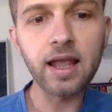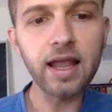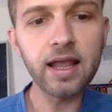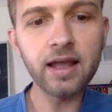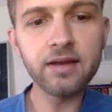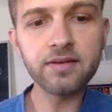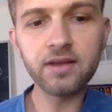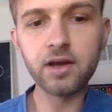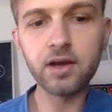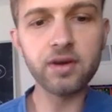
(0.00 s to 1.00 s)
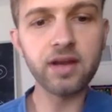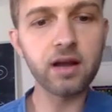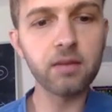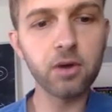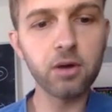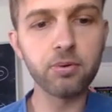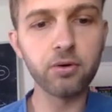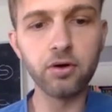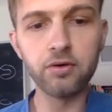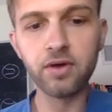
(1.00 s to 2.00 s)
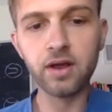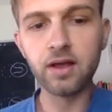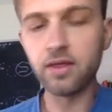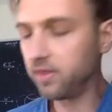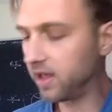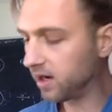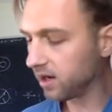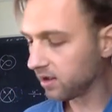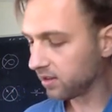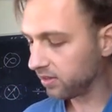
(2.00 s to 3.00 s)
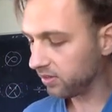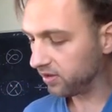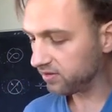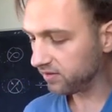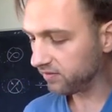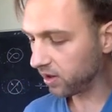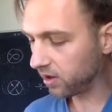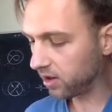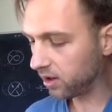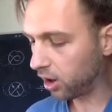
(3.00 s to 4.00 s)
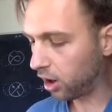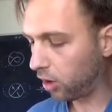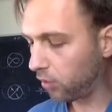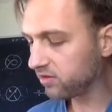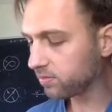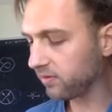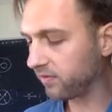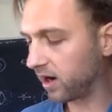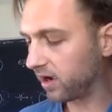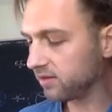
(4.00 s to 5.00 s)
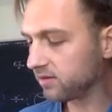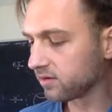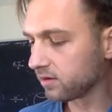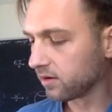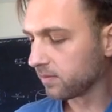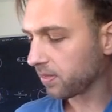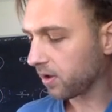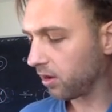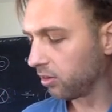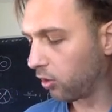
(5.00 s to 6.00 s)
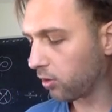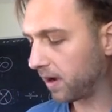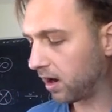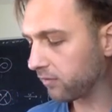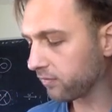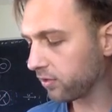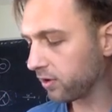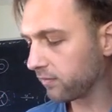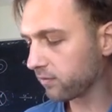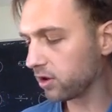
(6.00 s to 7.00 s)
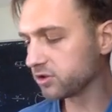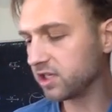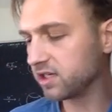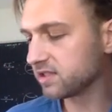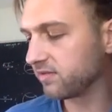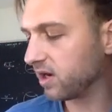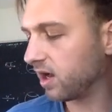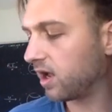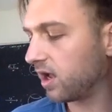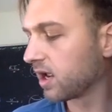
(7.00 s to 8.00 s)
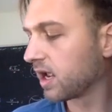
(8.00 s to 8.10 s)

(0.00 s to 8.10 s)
And Ito and Takimura prove that this invariant always provides a lower bound for the overall genus of a knot,